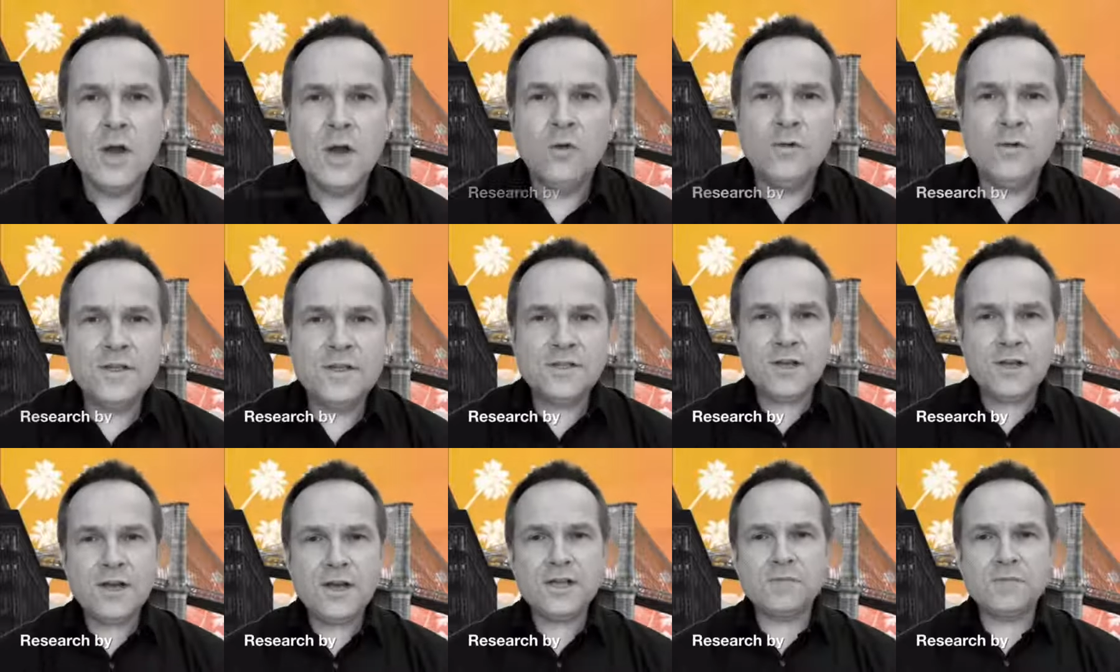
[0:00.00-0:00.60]

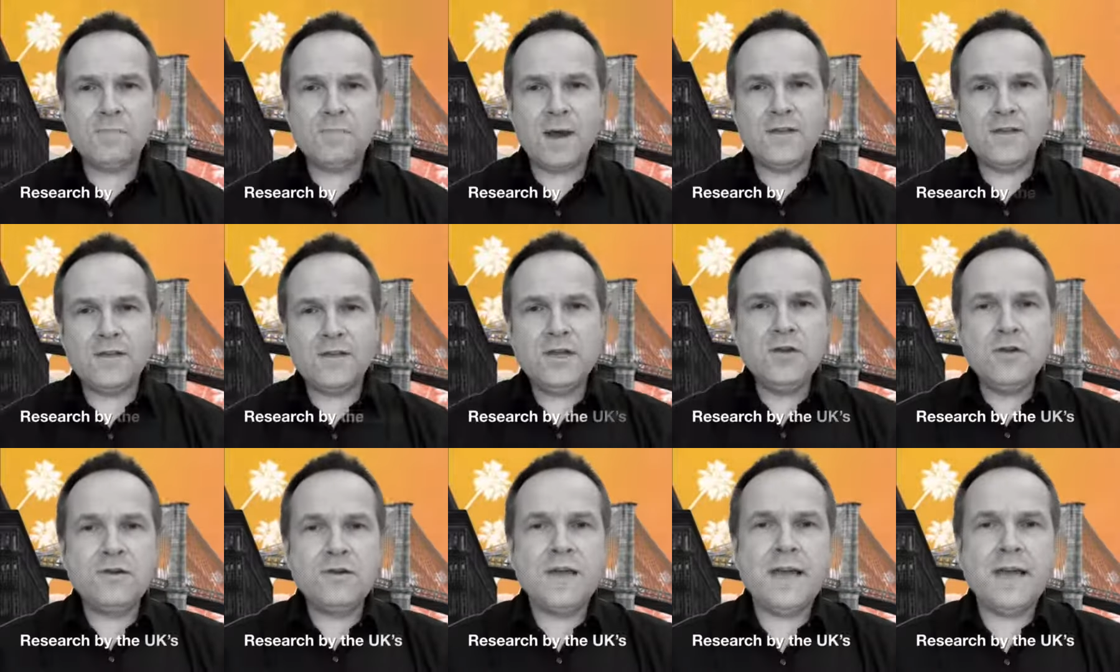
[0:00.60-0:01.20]
Research by the
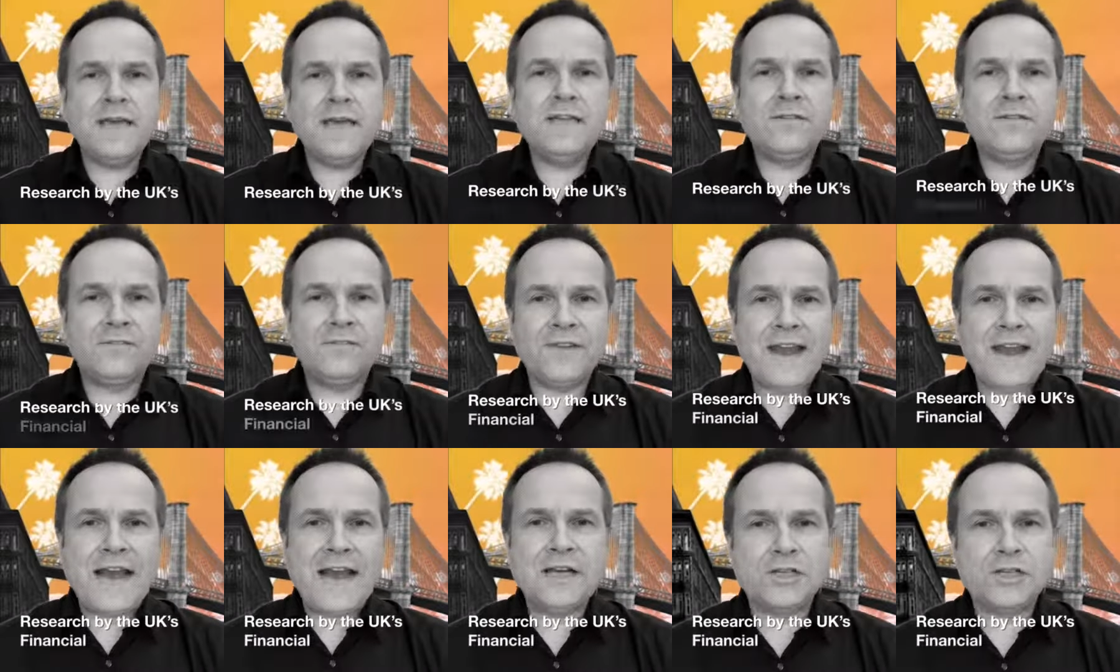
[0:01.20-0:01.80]
U K's
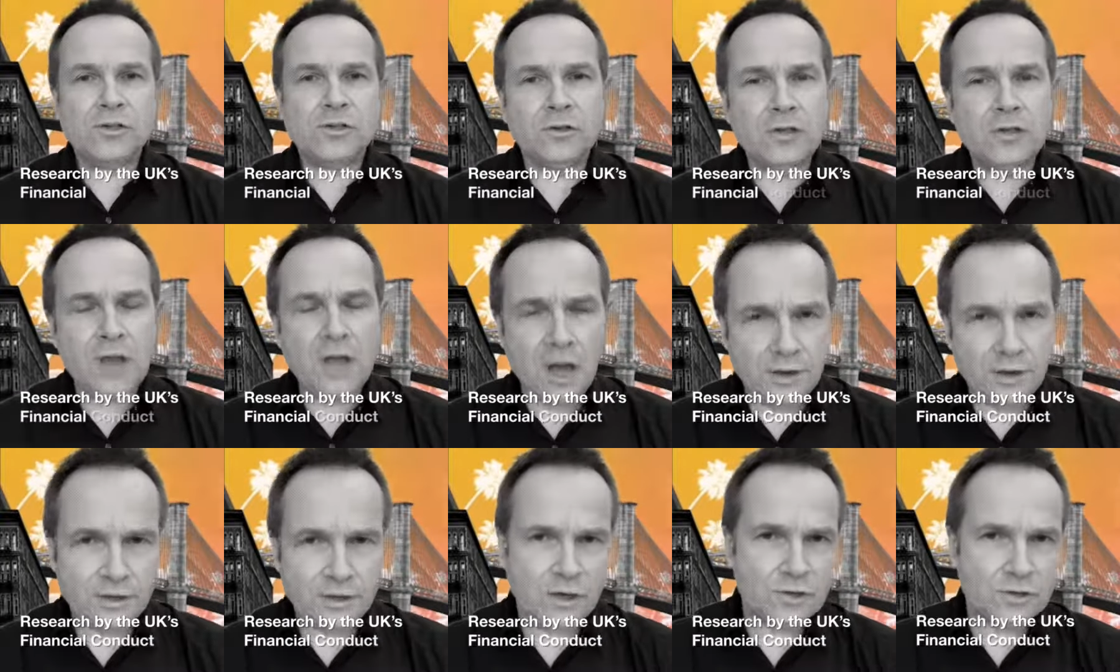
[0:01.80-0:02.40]
Financial
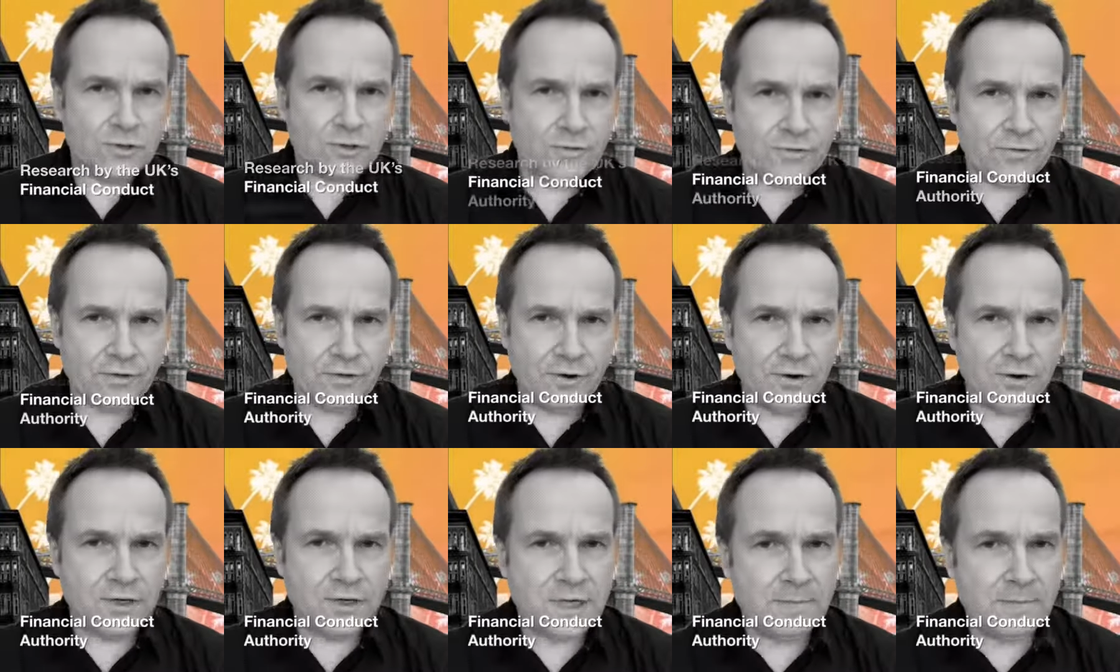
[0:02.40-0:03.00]
Conduct
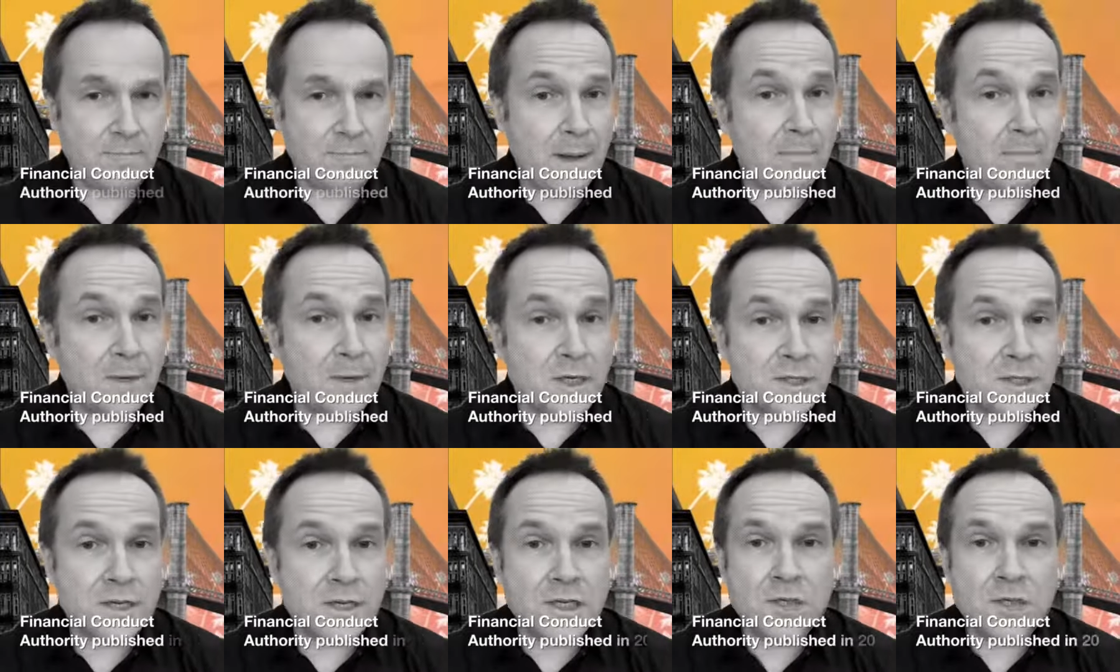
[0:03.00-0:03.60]
Authority
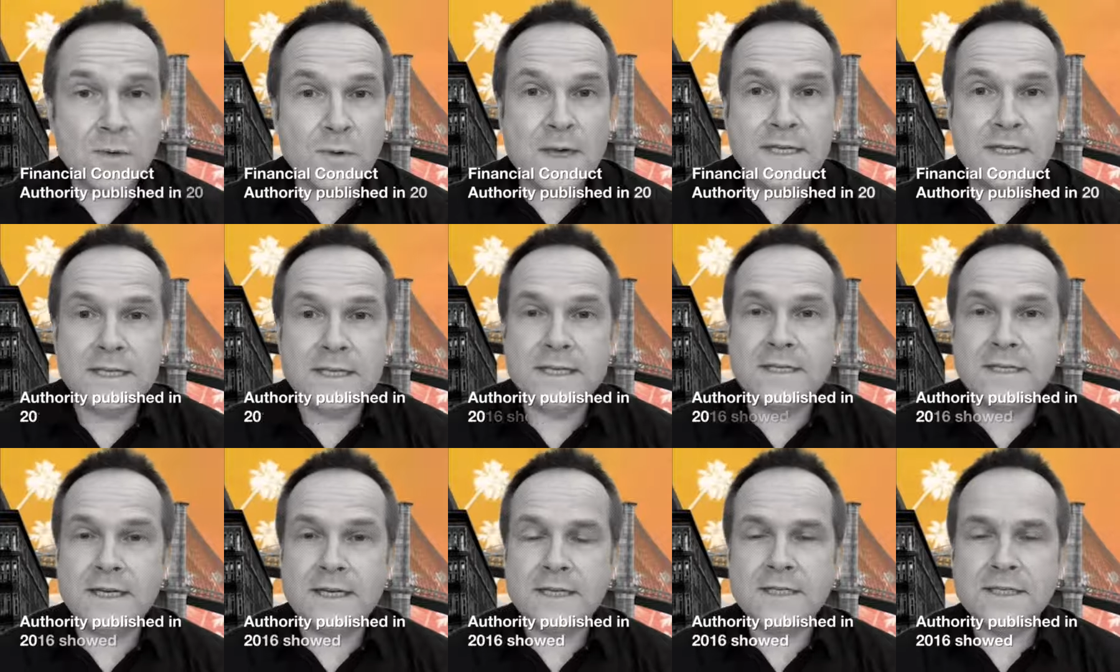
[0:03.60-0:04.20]
published in
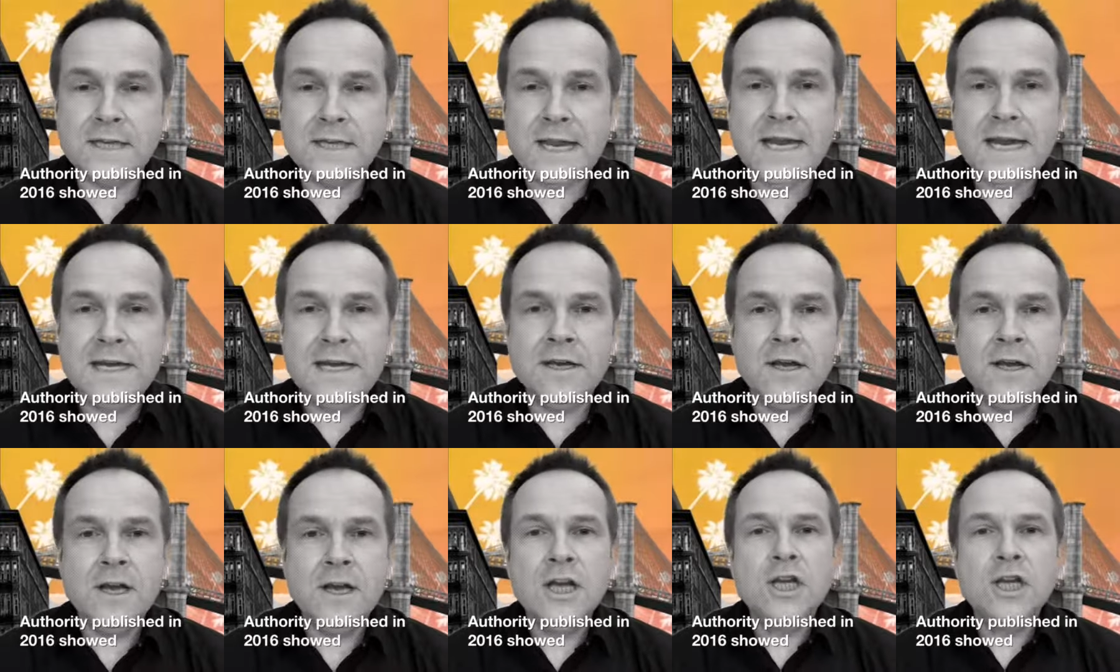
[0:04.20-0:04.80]
twenty
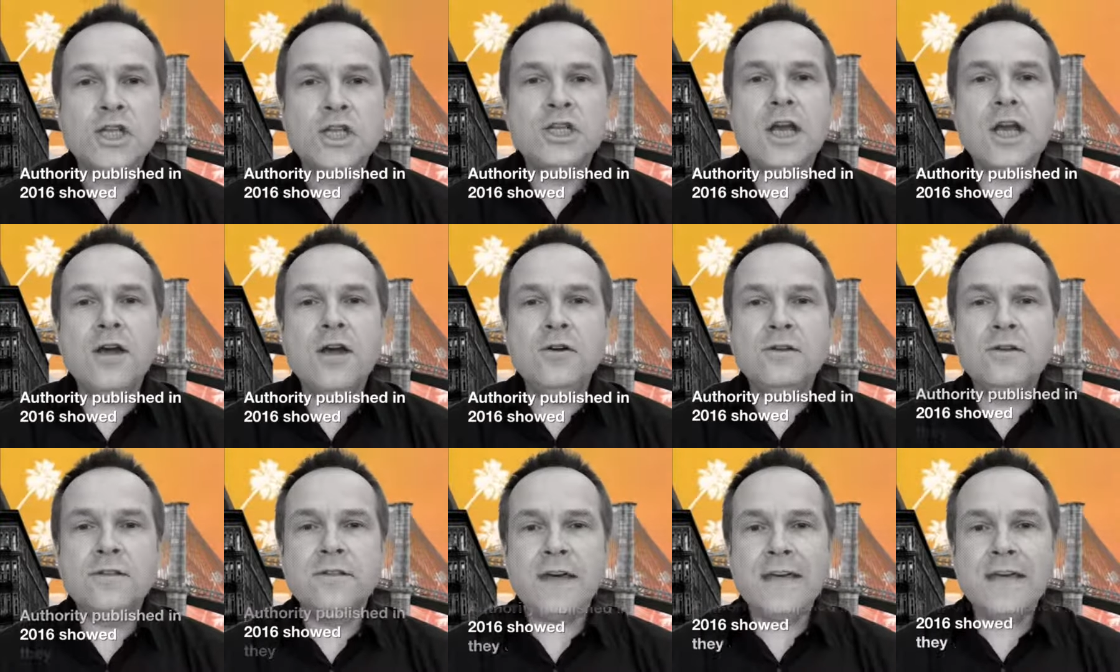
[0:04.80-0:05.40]
sixteen
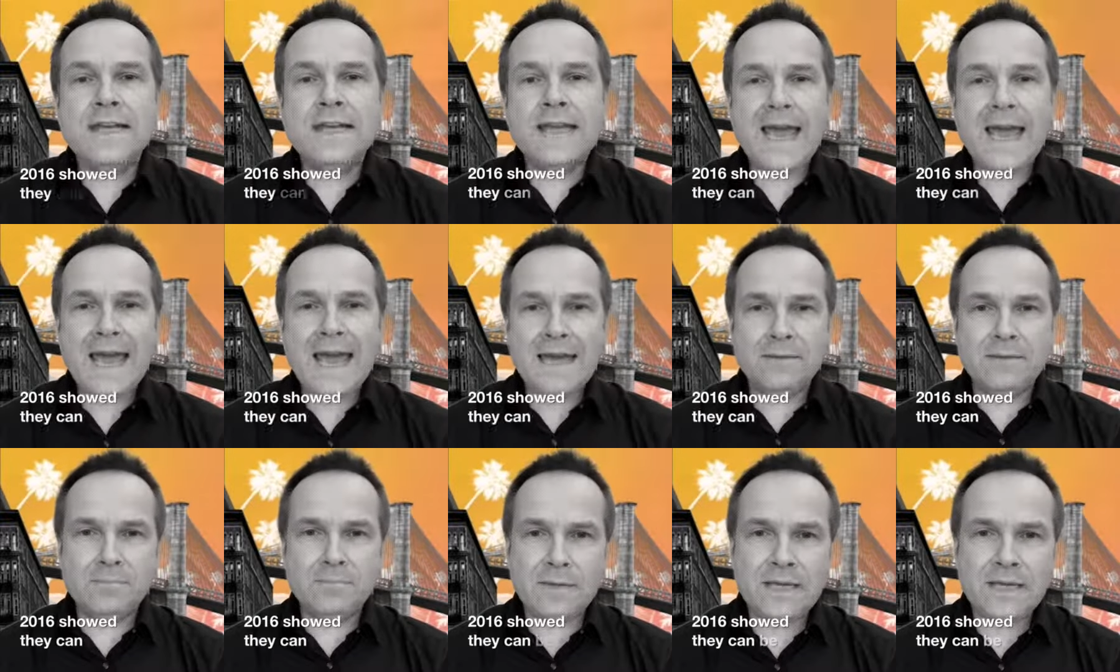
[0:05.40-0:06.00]
showed they
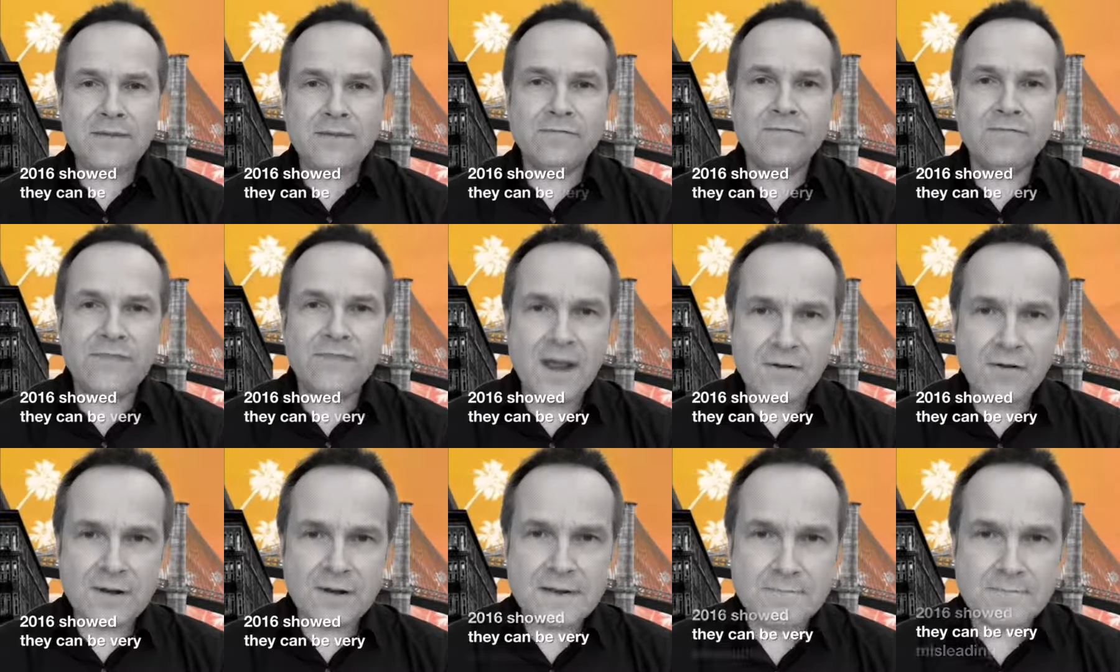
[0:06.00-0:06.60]
can be
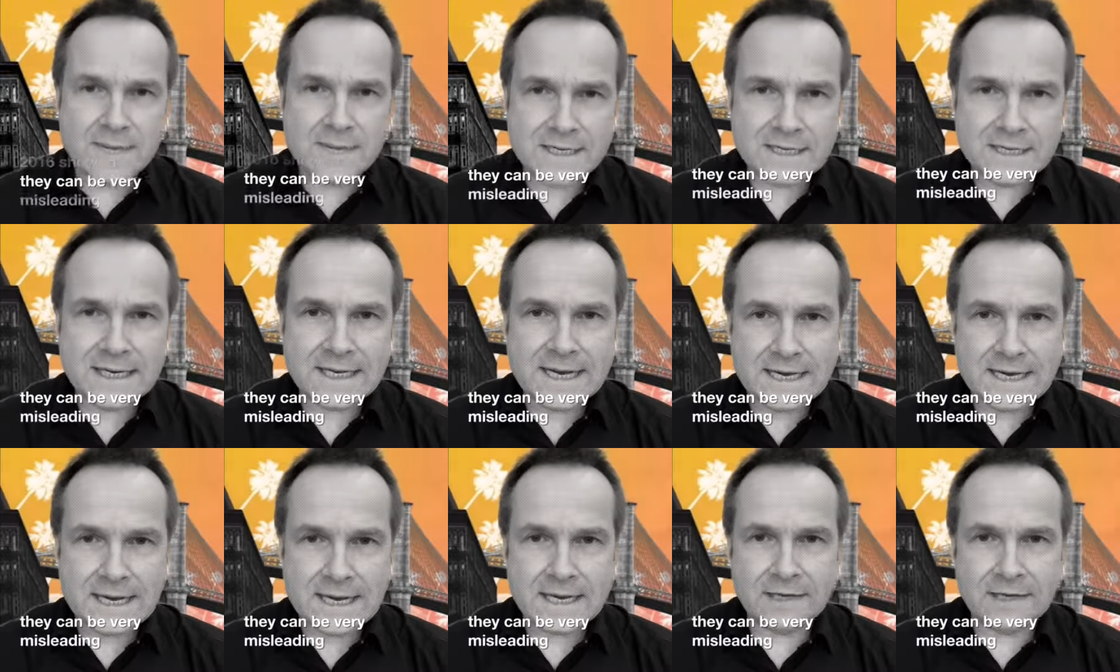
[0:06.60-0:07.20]
very
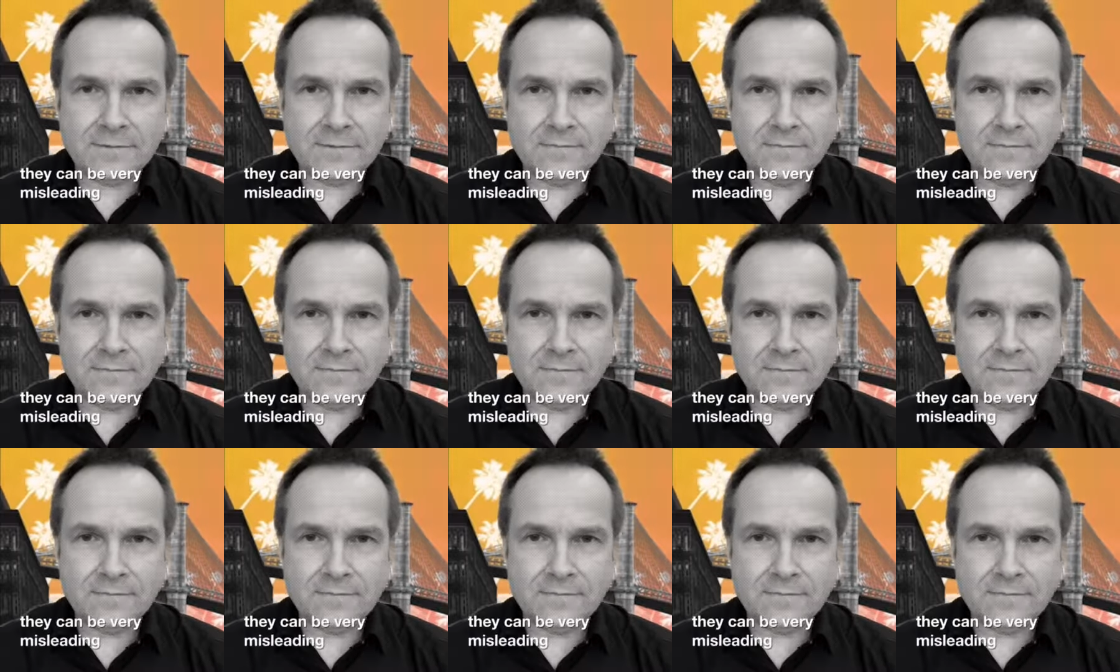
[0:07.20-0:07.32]
misleading.